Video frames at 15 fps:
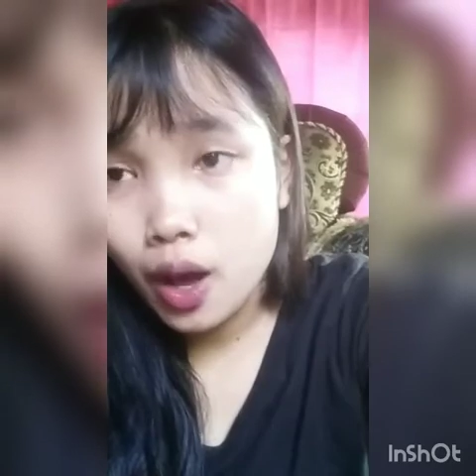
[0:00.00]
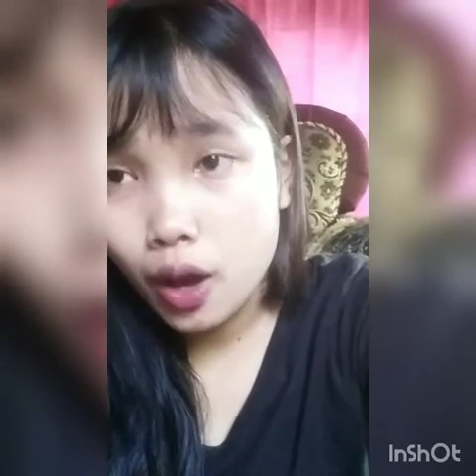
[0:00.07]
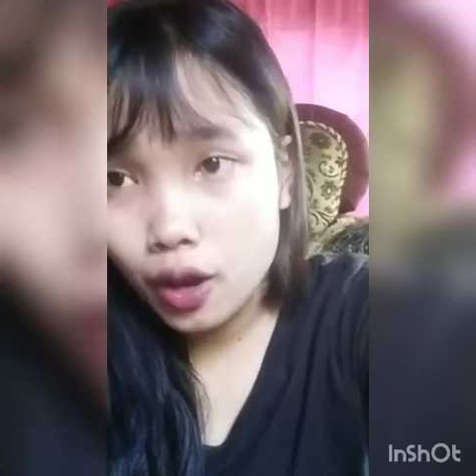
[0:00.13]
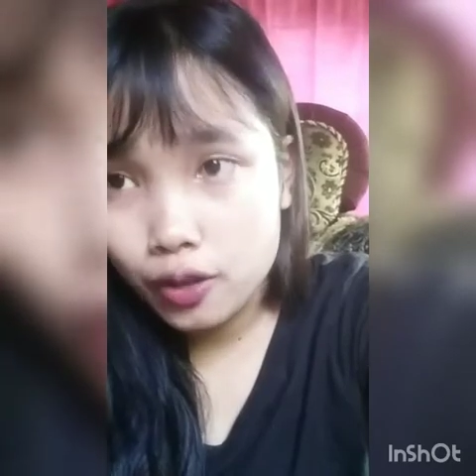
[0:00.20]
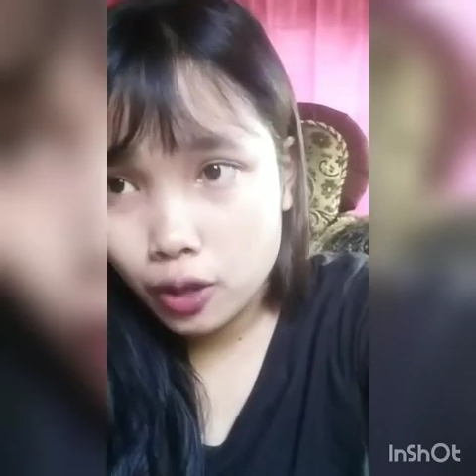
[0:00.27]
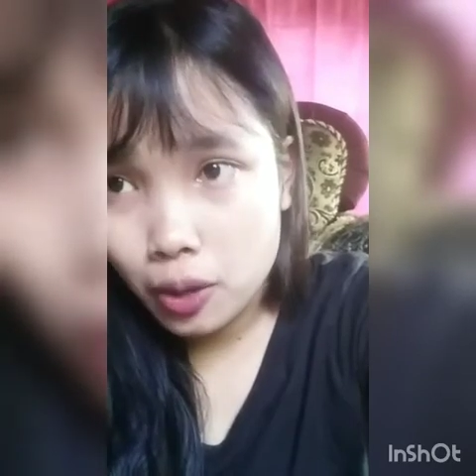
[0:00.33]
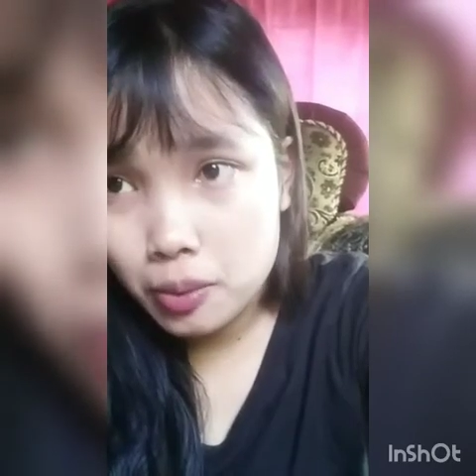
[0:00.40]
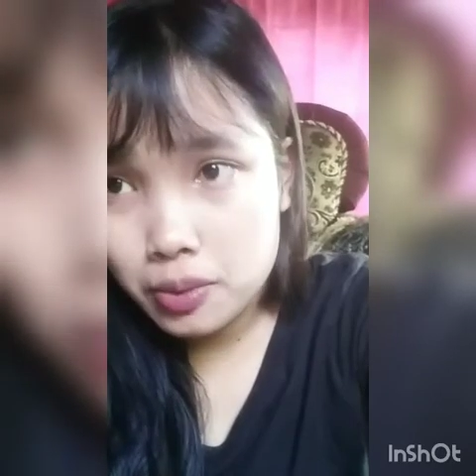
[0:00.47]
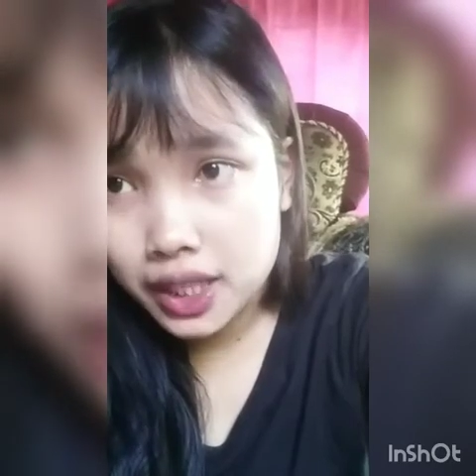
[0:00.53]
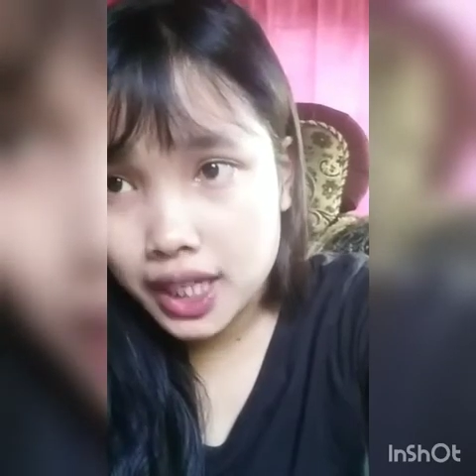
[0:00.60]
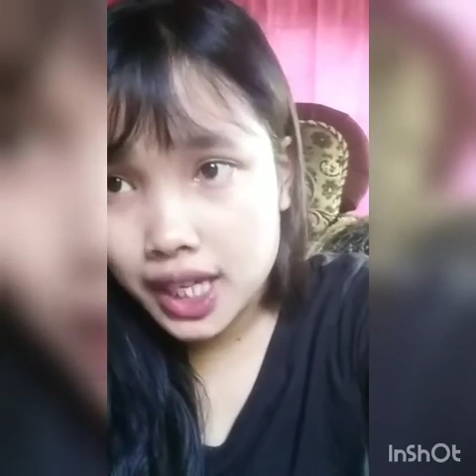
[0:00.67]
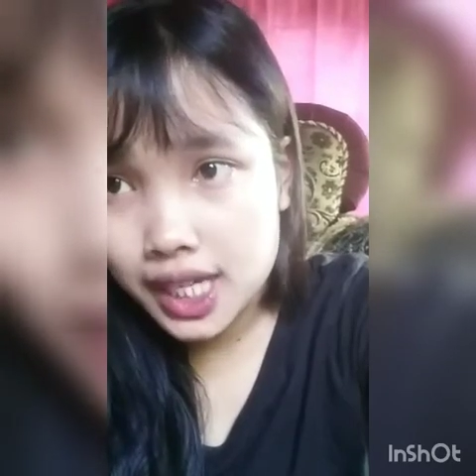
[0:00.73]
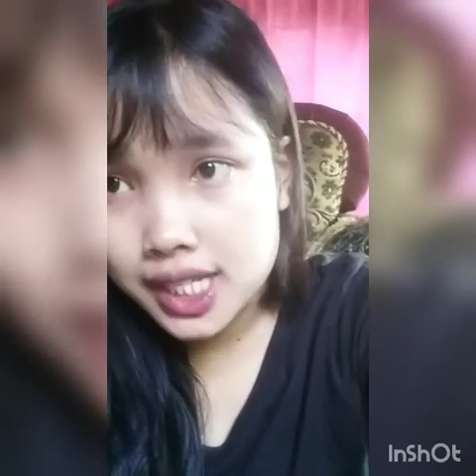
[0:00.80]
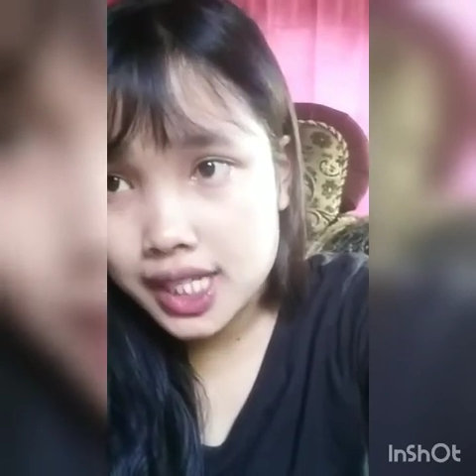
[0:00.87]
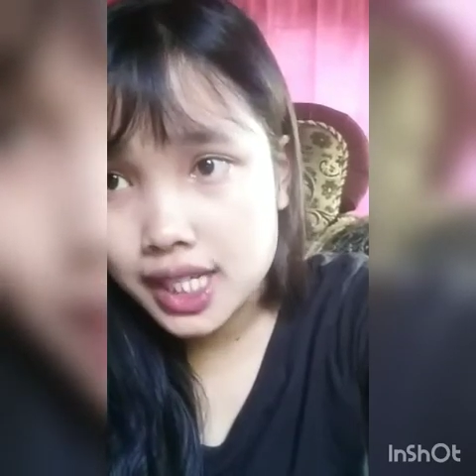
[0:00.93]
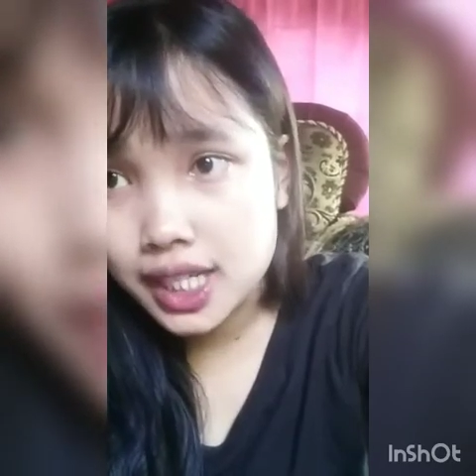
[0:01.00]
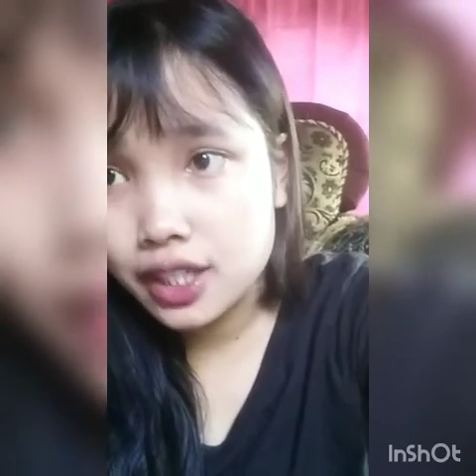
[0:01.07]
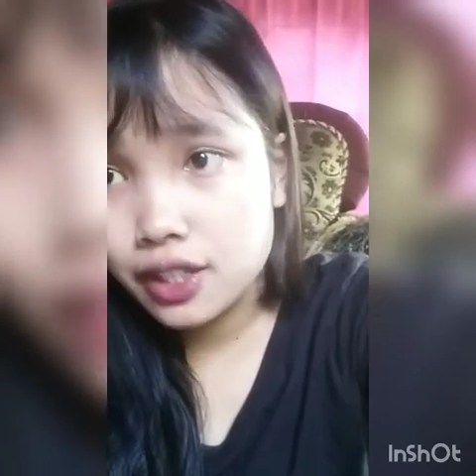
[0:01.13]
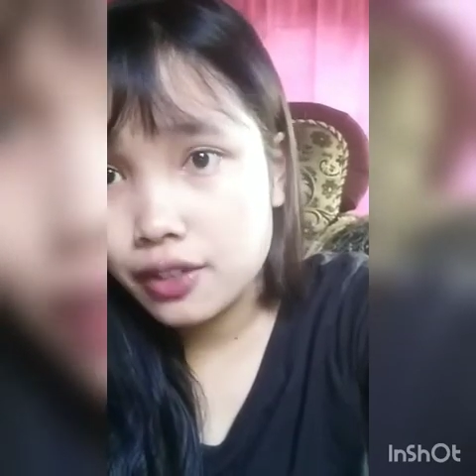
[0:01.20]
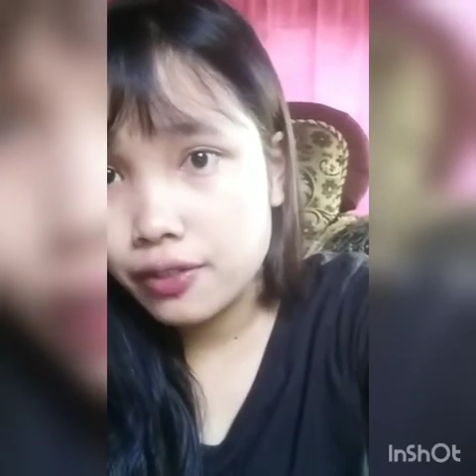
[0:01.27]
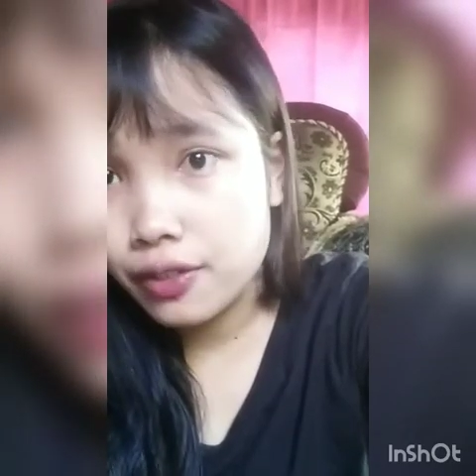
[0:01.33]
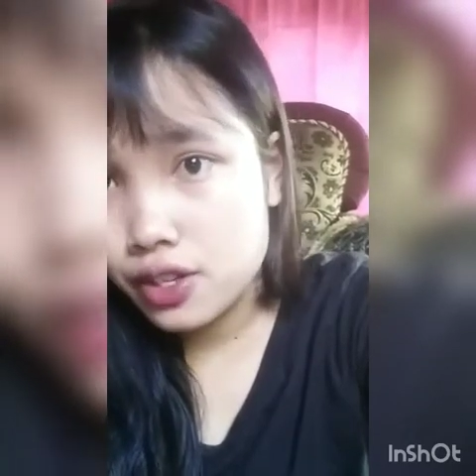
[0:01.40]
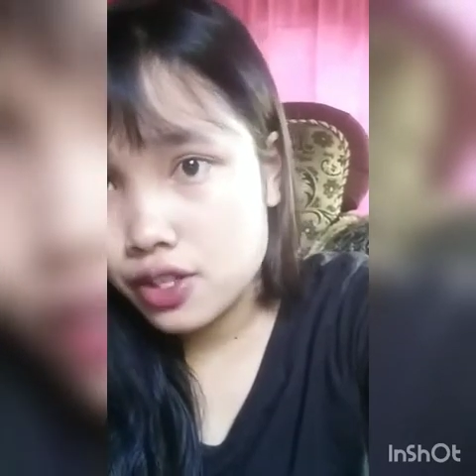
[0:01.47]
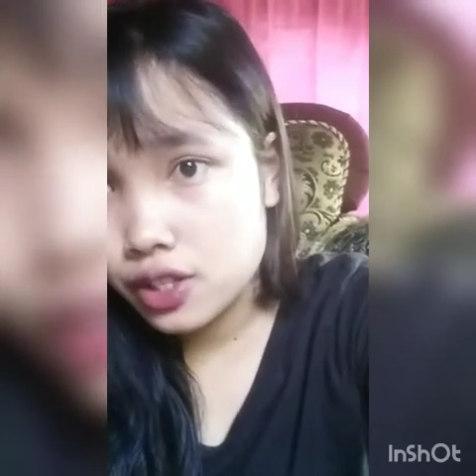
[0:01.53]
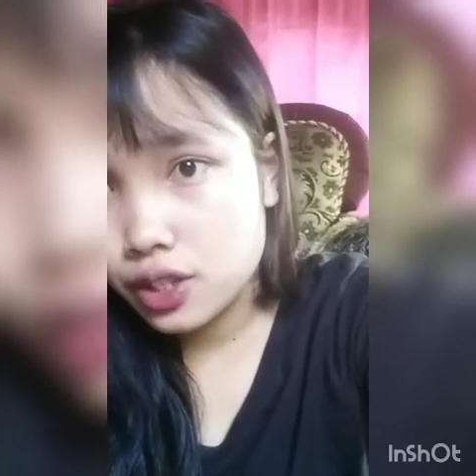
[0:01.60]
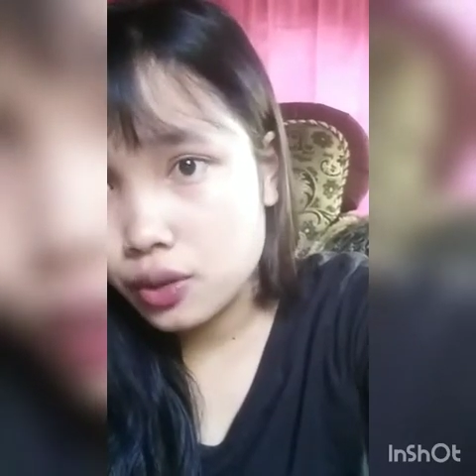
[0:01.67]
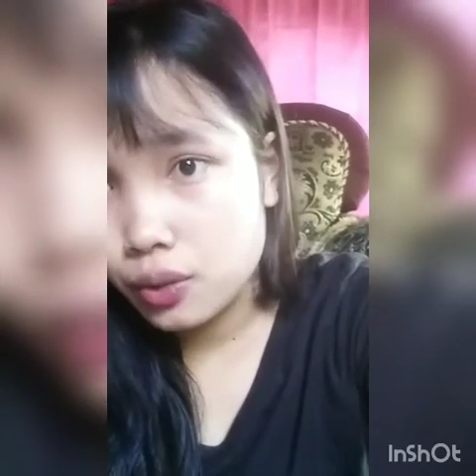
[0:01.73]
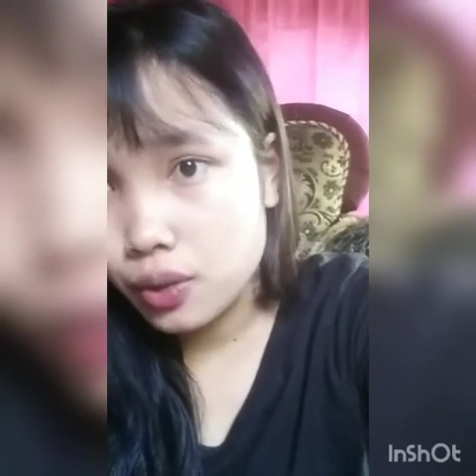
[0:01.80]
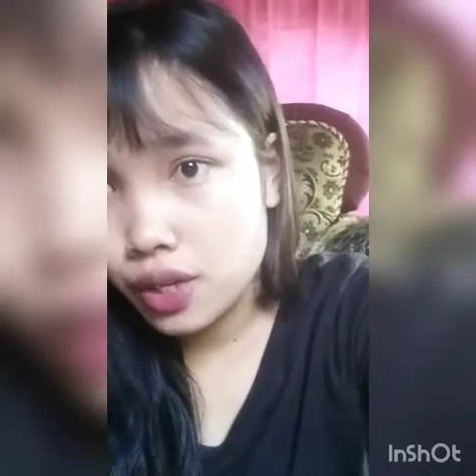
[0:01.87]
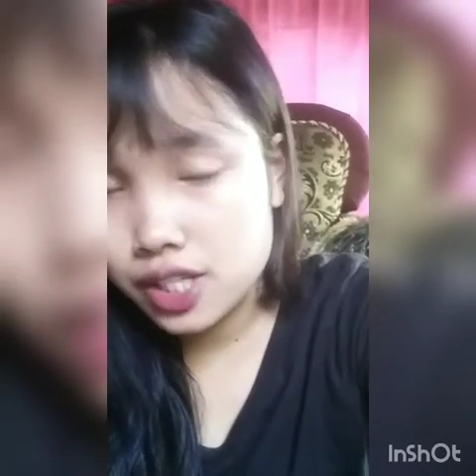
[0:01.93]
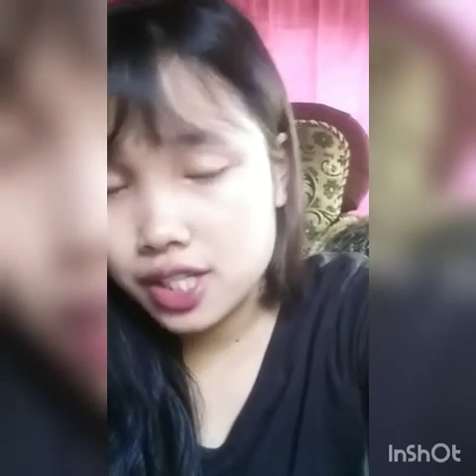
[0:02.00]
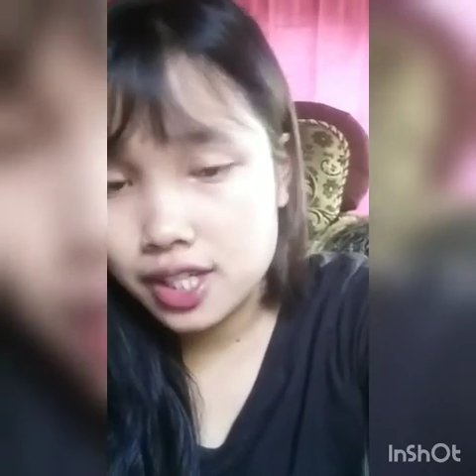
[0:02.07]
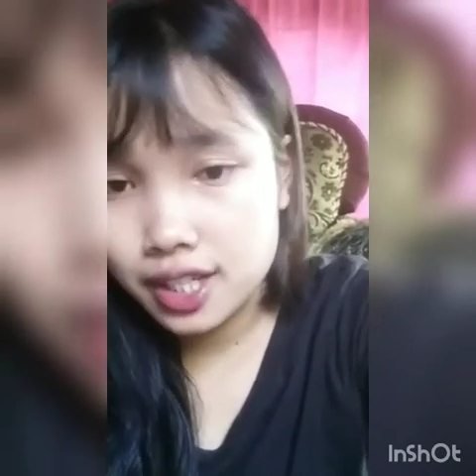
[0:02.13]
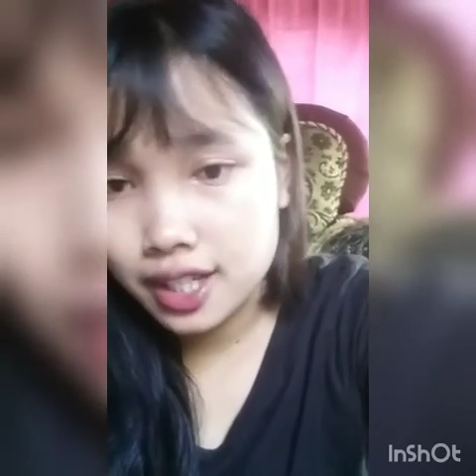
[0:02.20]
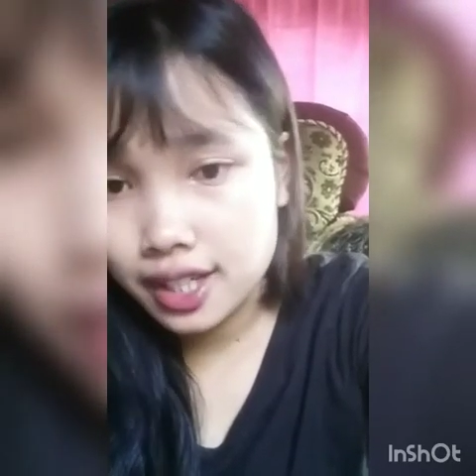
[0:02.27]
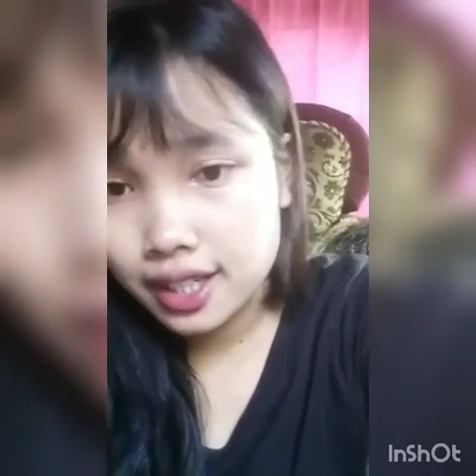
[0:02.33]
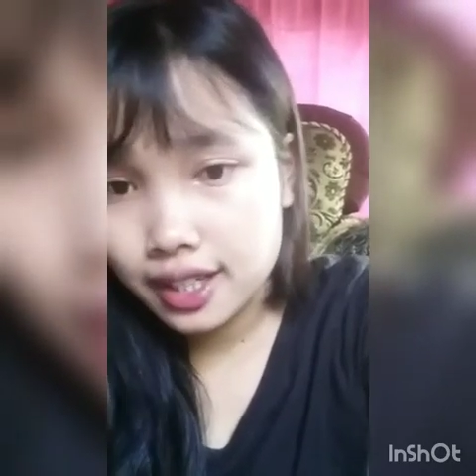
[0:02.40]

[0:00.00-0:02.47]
of communication in different situations.